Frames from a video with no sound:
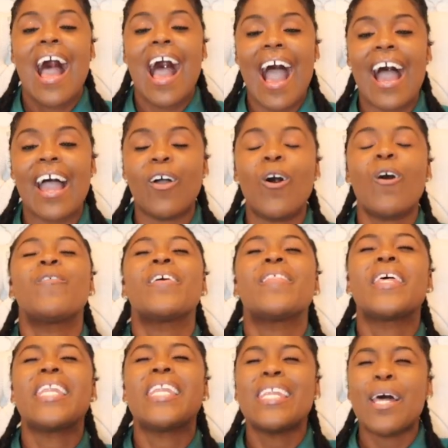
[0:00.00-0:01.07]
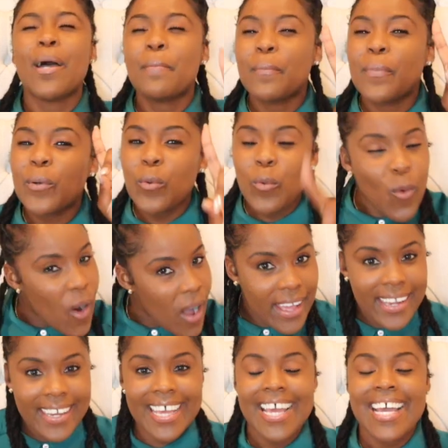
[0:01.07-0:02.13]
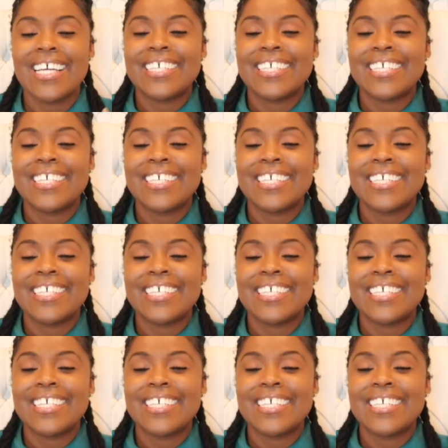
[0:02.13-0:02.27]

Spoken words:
I offer the #1